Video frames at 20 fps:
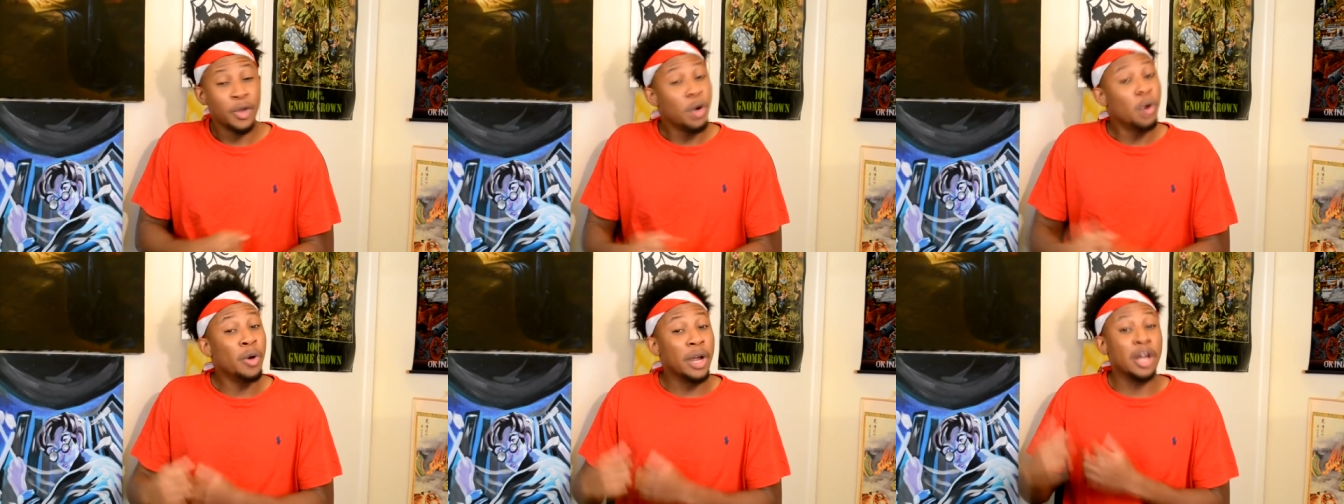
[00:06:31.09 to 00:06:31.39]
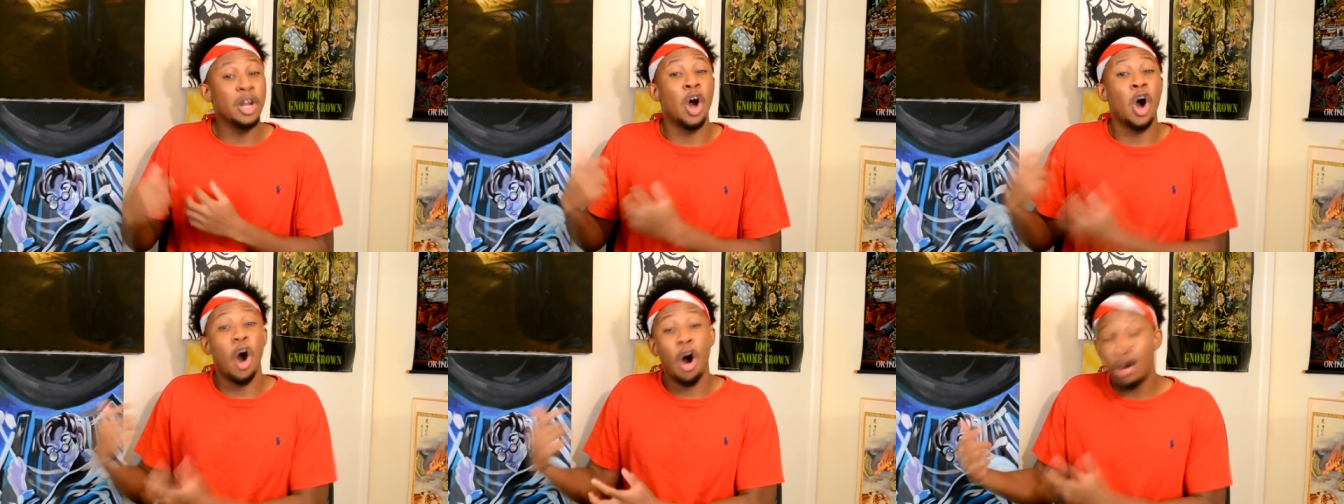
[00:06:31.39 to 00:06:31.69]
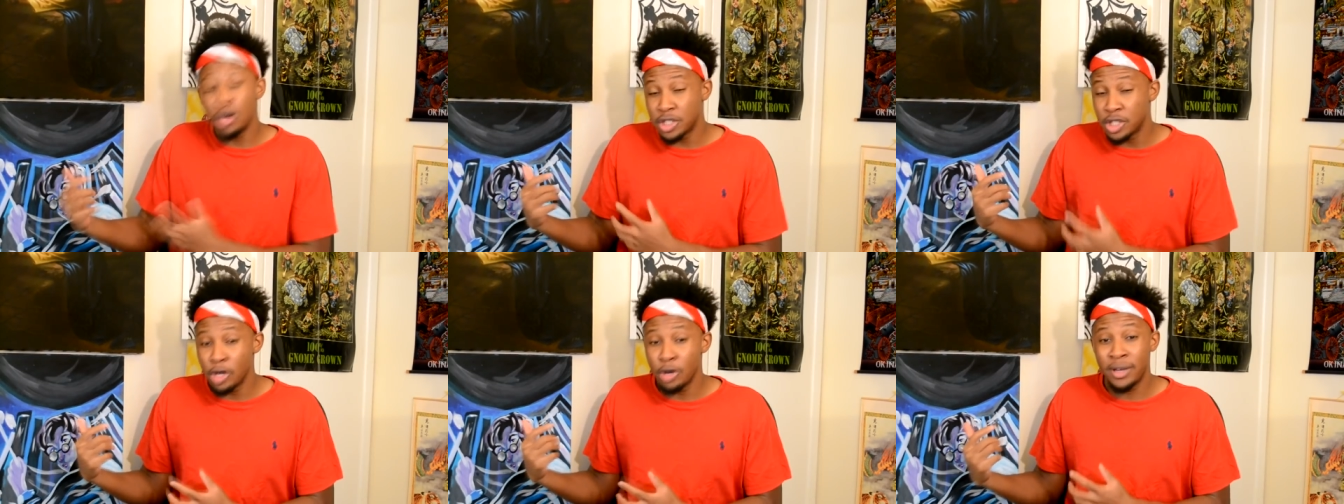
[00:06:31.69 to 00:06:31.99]
who can
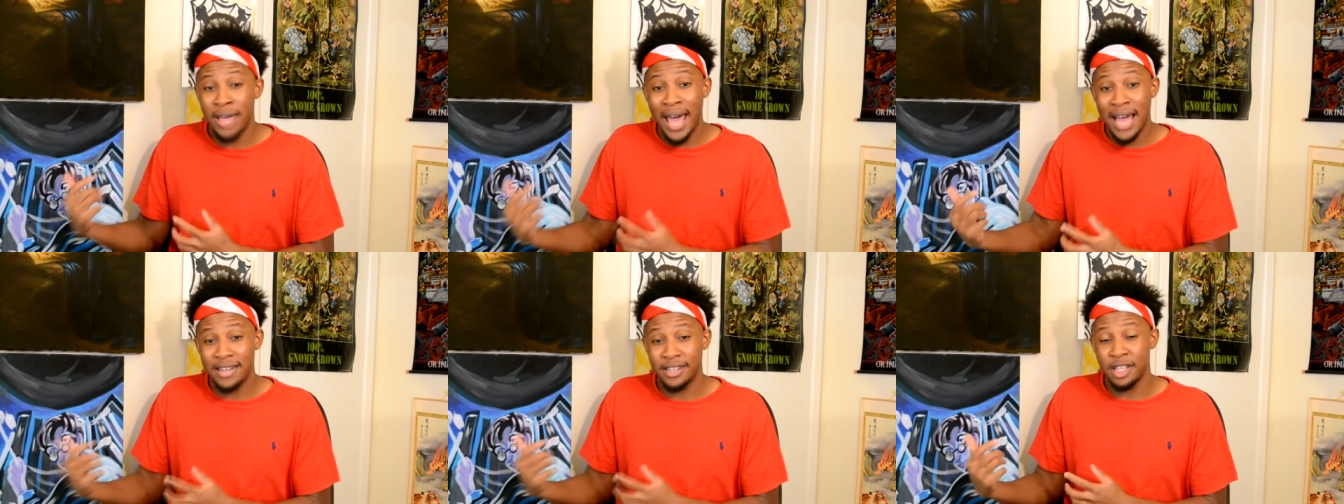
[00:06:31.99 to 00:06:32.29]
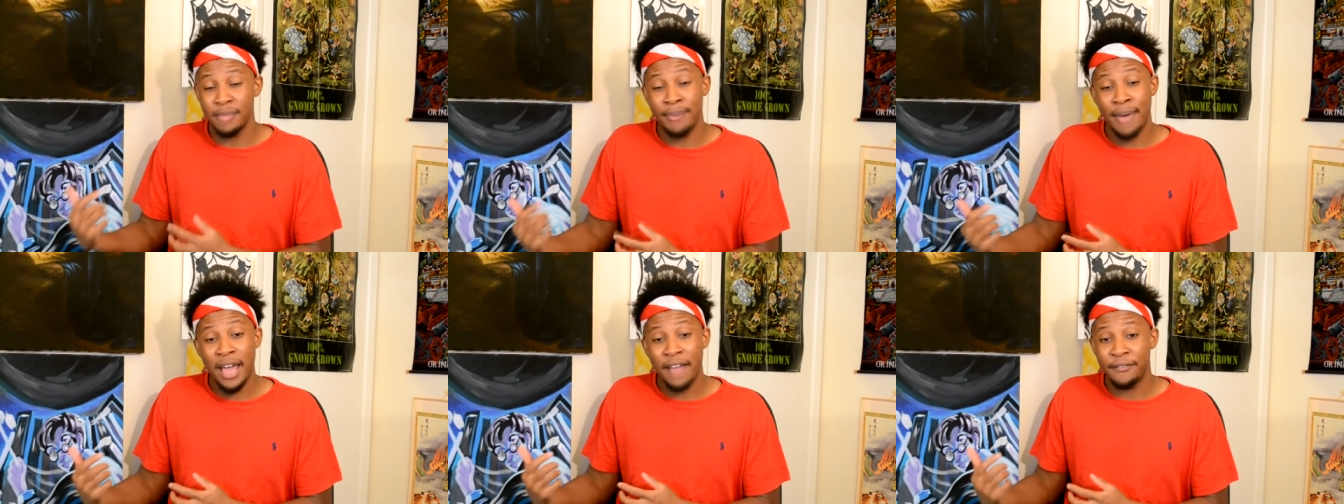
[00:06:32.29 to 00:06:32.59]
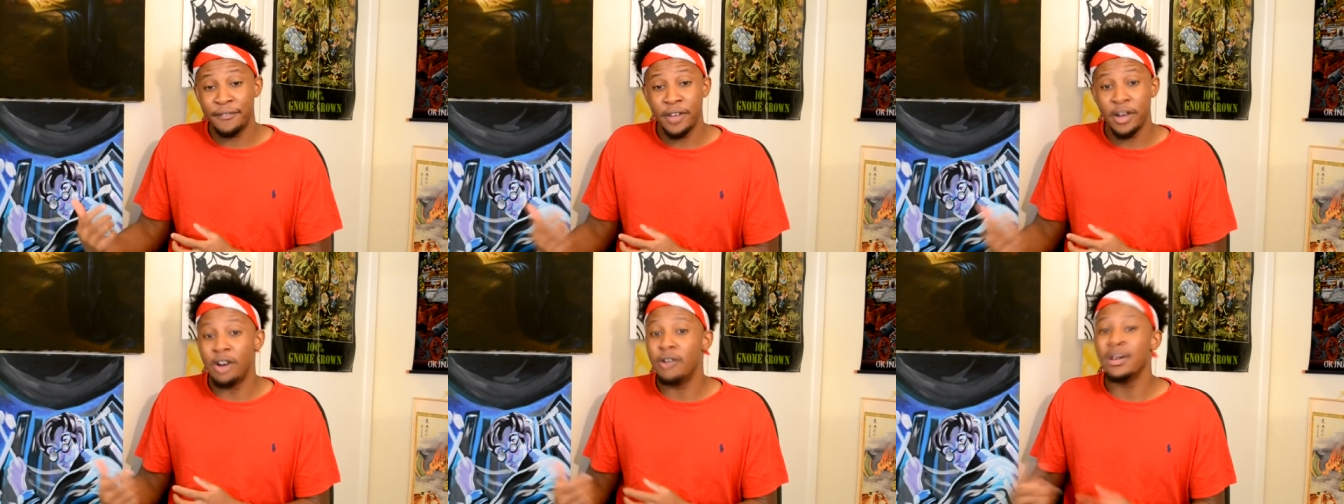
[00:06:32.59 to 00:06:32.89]
also catch on the
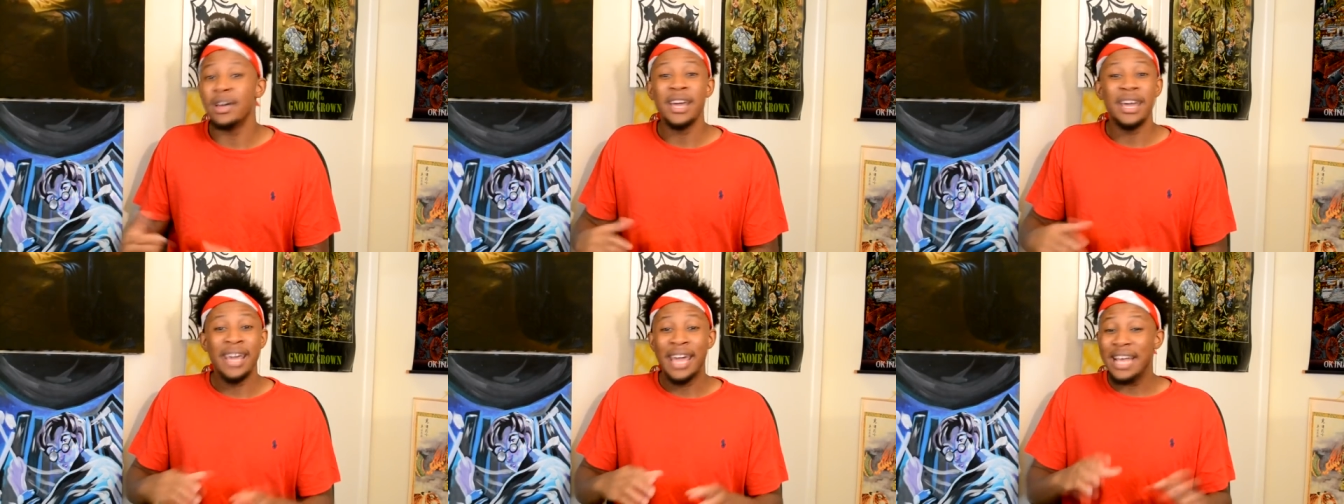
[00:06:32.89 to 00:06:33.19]
backfield.